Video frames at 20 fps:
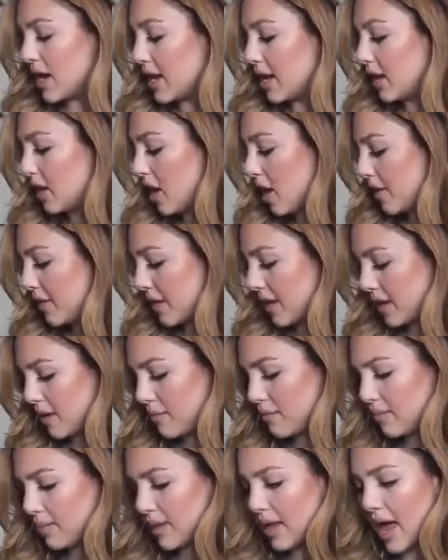and I got that
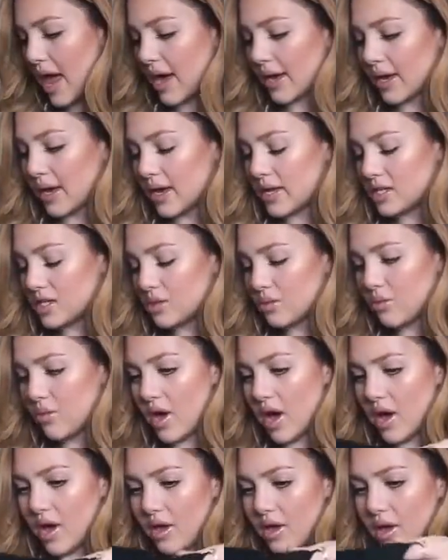in black as
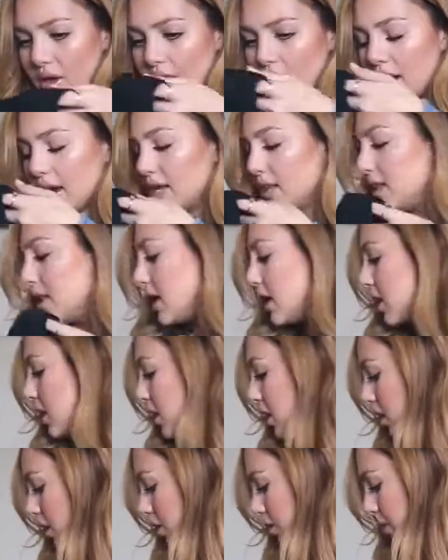well. I think,
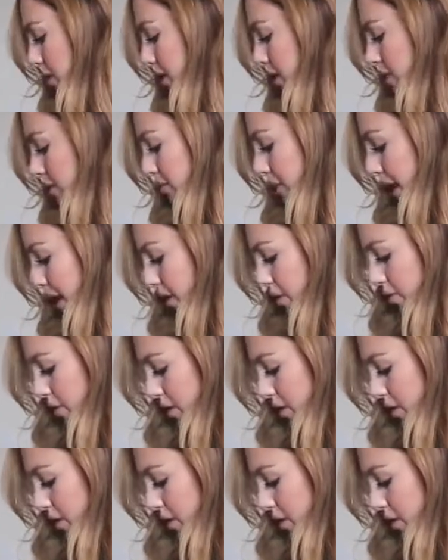what is the black